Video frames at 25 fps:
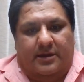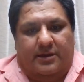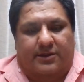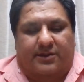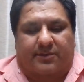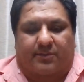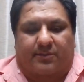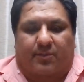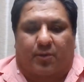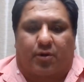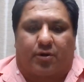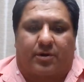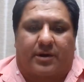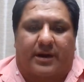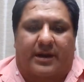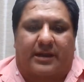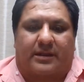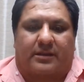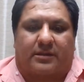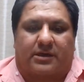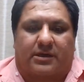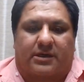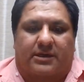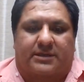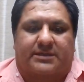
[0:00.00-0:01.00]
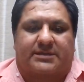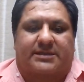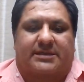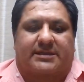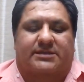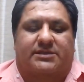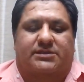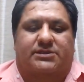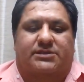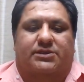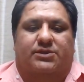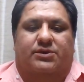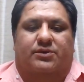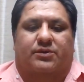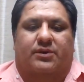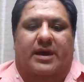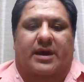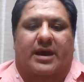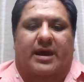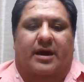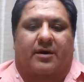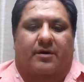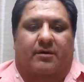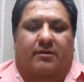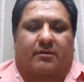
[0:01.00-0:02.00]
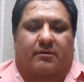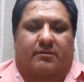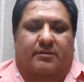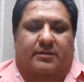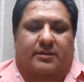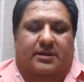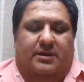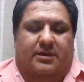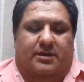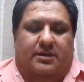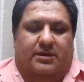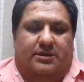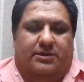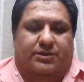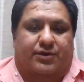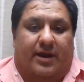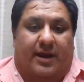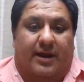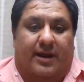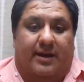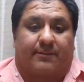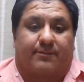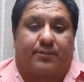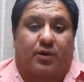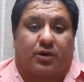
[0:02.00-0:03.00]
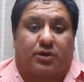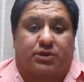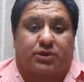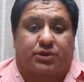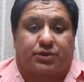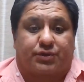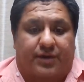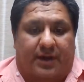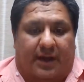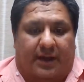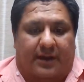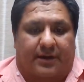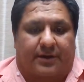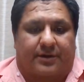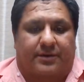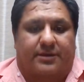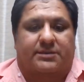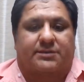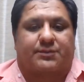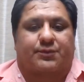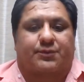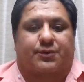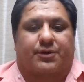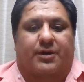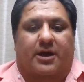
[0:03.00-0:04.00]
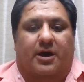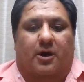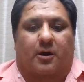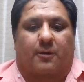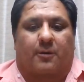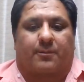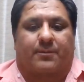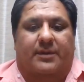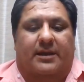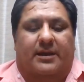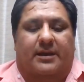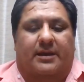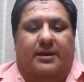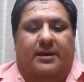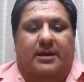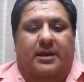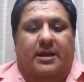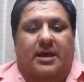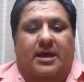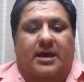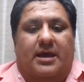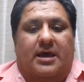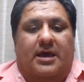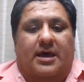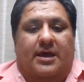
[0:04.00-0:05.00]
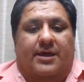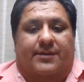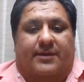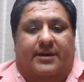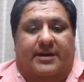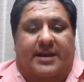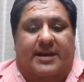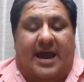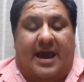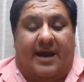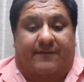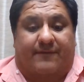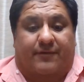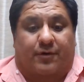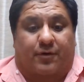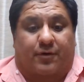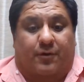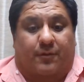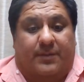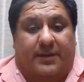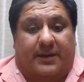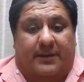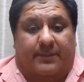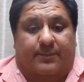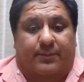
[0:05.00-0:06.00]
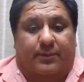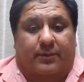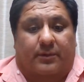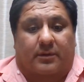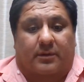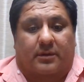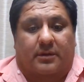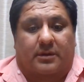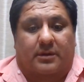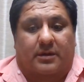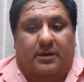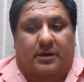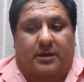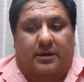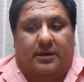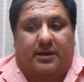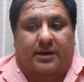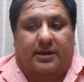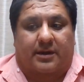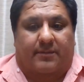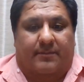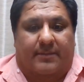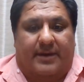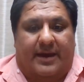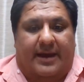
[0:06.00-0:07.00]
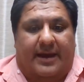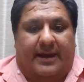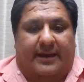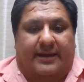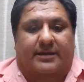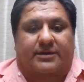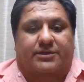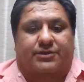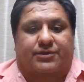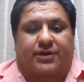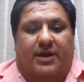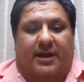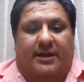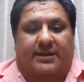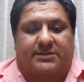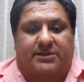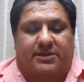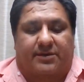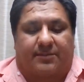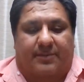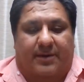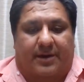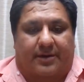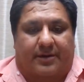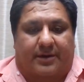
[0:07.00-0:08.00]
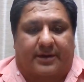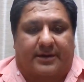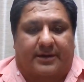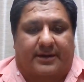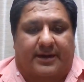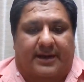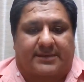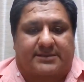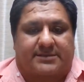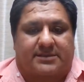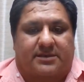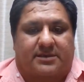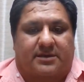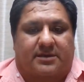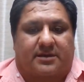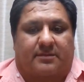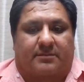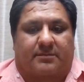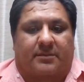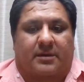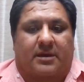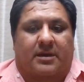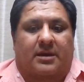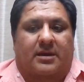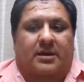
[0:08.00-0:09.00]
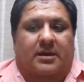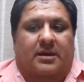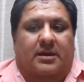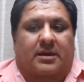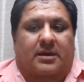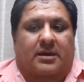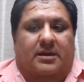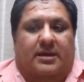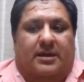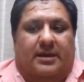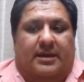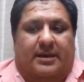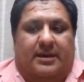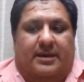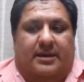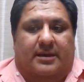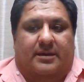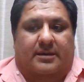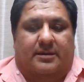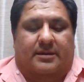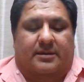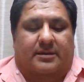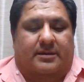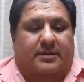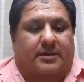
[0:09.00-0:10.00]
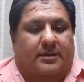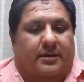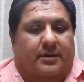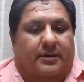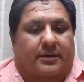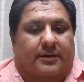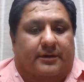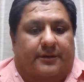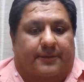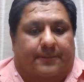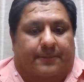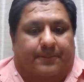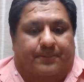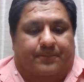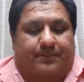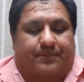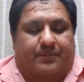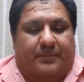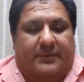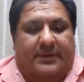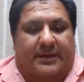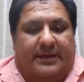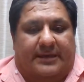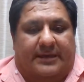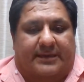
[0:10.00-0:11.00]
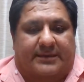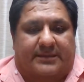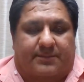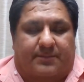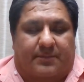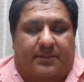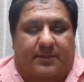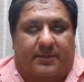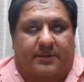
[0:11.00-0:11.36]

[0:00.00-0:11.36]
the more I looked into how the trading post traders were helping the Navajo people come back and trying to Americanize them, and in